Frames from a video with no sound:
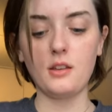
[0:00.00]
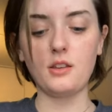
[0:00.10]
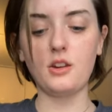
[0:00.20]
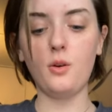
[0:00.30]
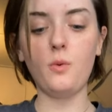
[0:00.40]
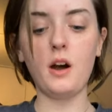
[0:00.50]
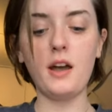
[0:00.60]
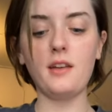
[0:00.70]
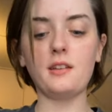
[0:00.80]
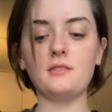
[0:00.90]
You know
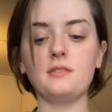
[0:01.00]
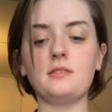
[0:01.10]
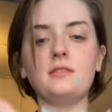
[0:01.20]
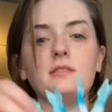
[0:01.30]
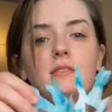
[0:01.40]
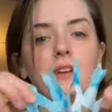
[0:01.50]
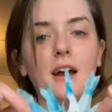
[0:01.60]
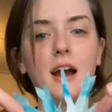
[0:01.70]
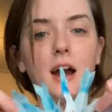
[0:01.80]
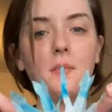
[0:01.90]
what?
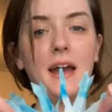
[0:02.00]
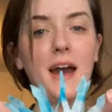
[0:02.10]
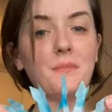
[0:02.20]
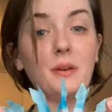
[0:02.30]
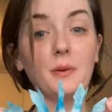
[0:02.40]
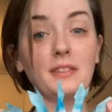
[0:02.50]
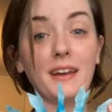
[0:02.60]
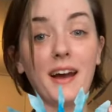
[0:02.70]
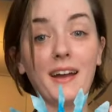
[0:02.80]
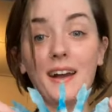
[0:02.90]
I'm happy with
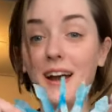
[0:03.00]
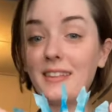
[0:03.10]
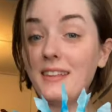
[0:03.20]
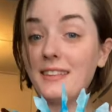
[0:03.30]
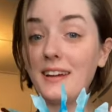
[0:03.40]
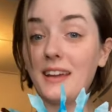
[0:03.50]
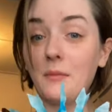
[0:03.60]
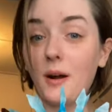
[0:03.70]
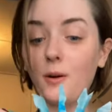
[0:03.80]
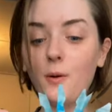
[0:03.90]
that. I think that
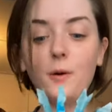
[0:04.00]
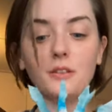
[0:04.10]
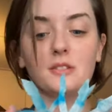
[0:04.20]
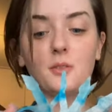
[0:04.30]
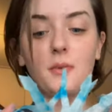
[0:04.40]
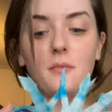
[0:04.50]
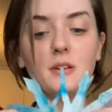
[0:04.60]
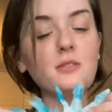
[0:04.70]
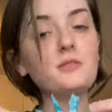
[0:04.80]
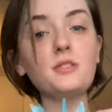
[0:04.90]
came out cool. So maybe
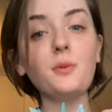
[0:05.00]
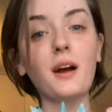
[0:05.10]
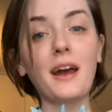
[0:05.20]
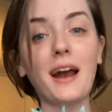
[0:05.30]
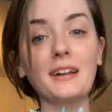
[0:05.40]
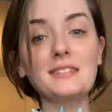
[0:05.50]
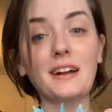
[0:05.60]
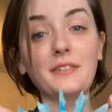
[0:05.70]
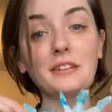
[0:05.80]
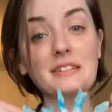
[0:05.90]
you do want to
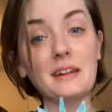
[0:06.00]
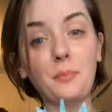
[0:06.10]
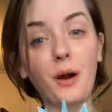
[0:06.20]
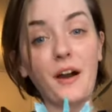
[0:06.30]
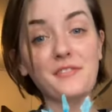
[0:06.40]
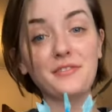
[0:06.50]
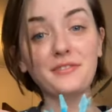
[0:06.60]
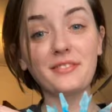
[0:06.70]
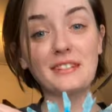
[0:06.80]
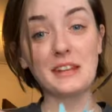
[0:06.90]
accidentally snip off
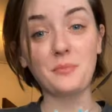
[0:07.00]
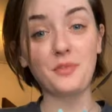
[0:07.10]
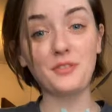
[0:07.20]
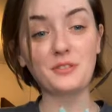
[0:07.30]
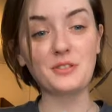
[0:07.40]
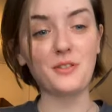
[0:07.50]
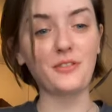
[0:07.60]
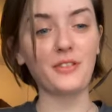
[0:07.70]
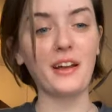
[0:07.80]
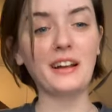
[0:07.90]
the tip of your
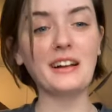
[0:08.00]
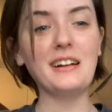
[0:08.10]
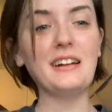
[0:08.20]
snowflake.